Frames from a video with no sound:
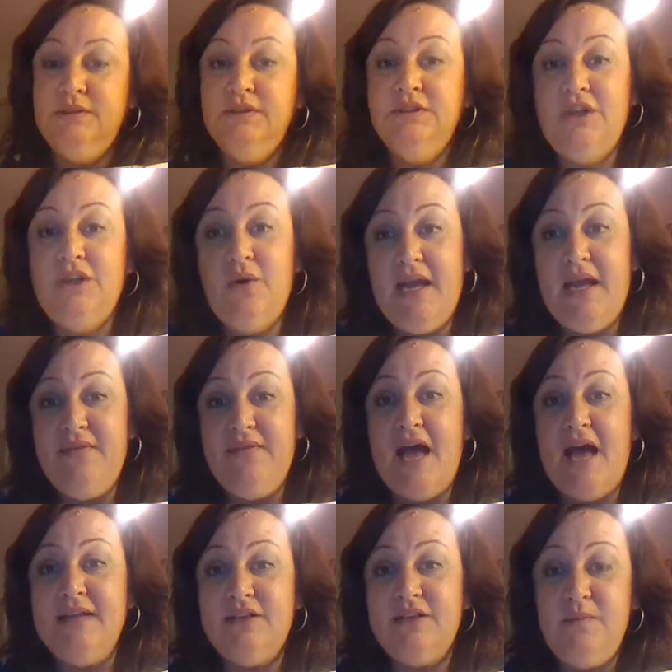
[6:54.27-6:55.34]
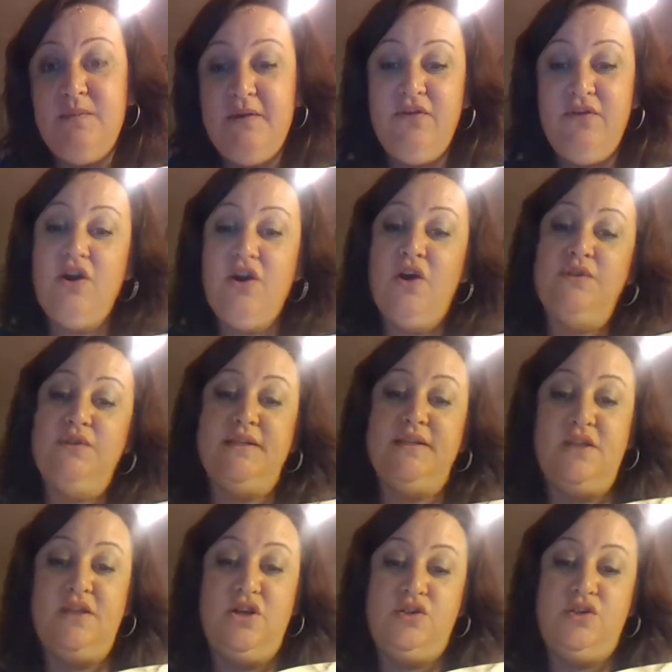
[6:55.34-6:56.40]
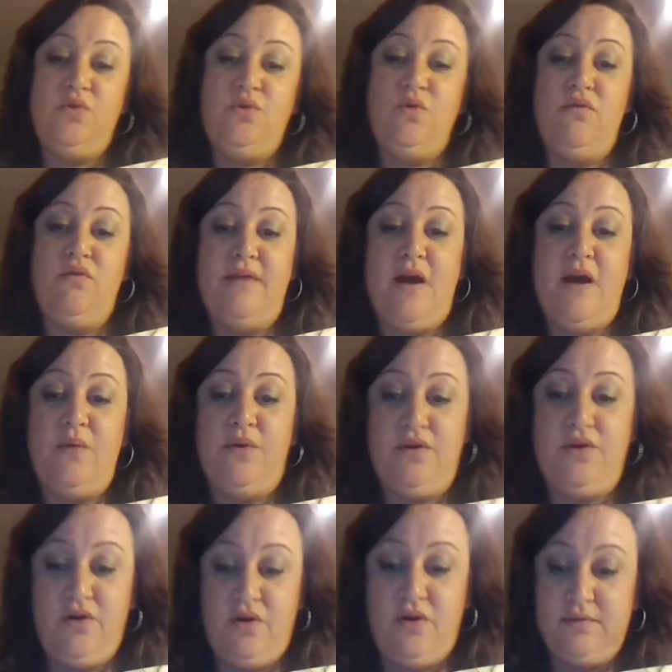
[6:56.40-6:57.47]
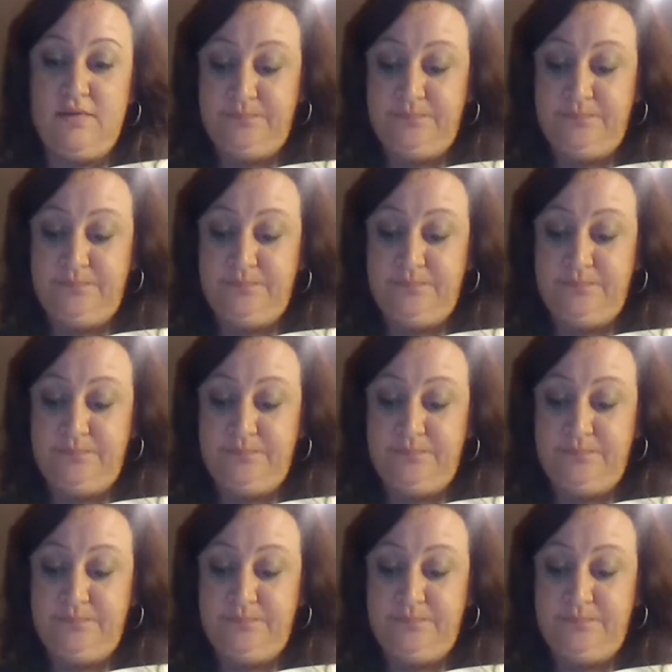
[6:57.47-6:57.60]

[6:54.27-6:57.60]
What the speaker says: So again, that's going to be for your hostess, and you do go over that with her.